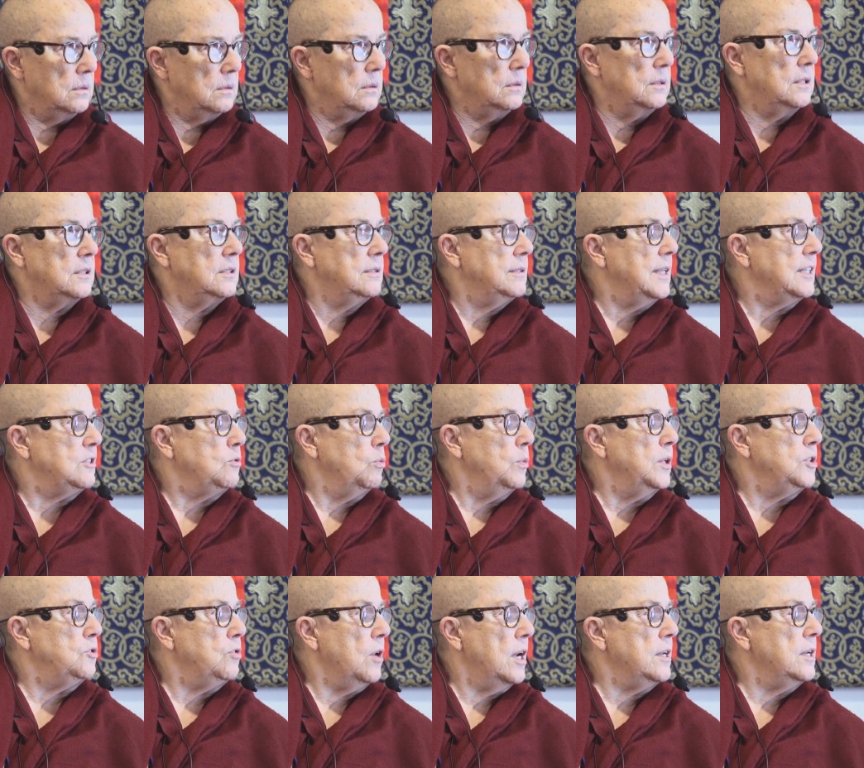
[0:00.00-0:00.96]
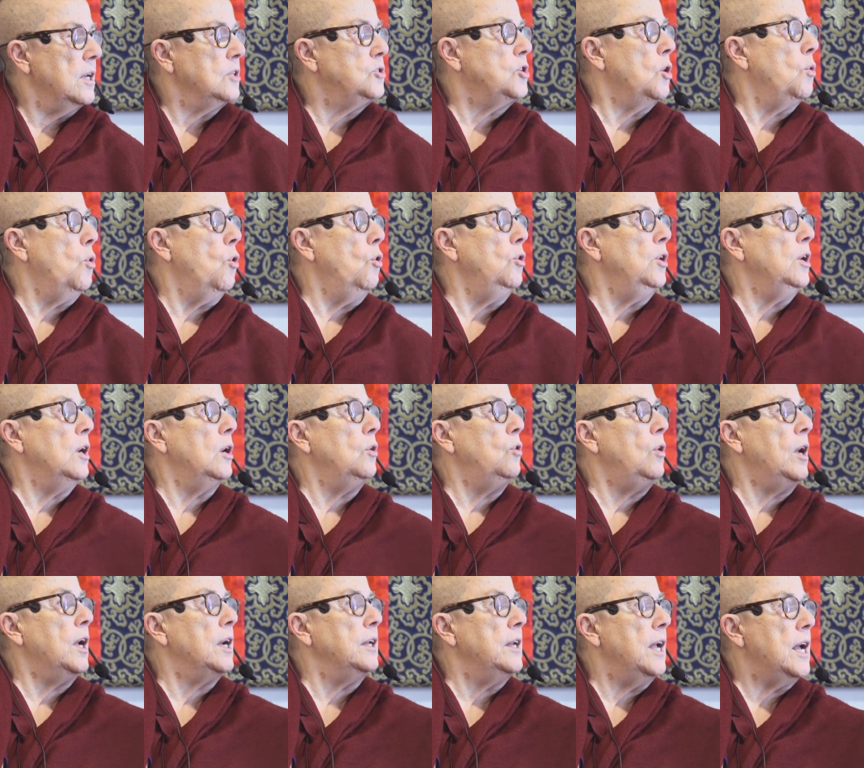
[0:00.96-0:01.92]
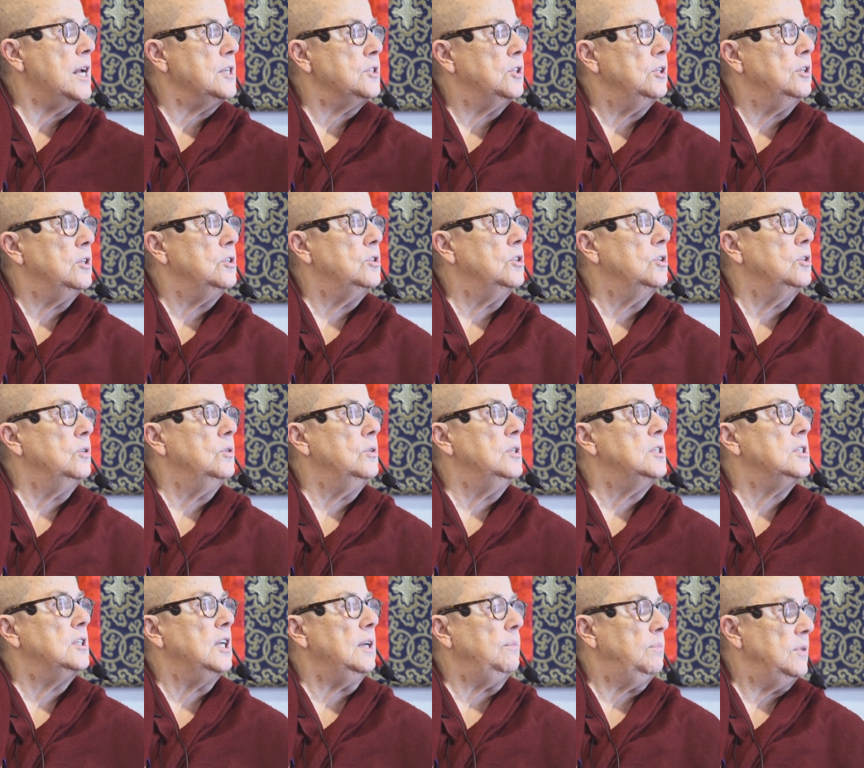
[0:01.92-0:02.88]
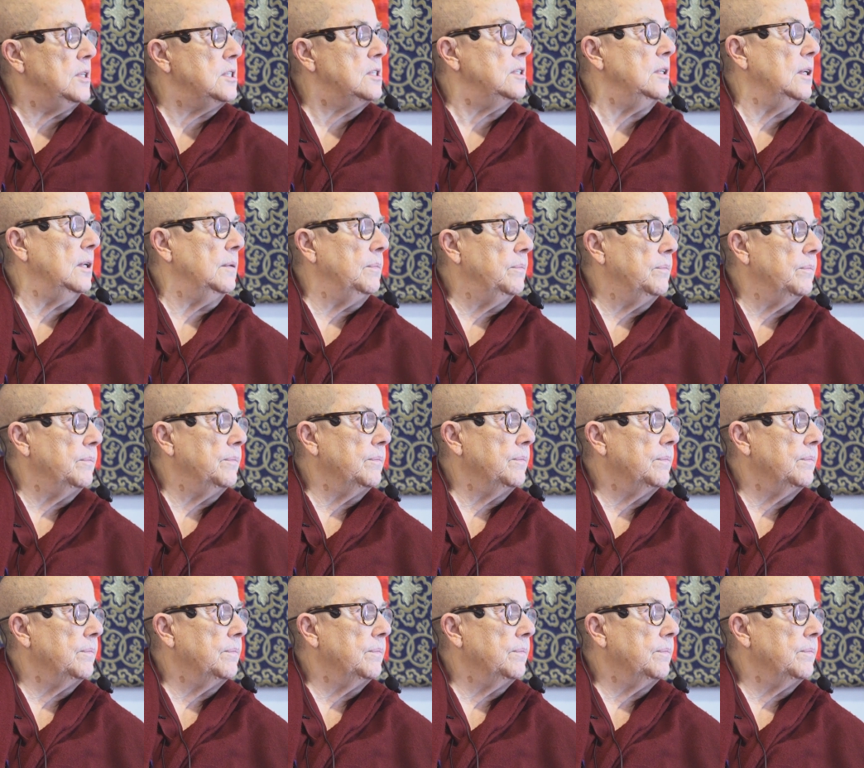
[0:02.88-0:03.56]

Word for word: What That's what we're trying. So all, all I can ask you to do is keep listening.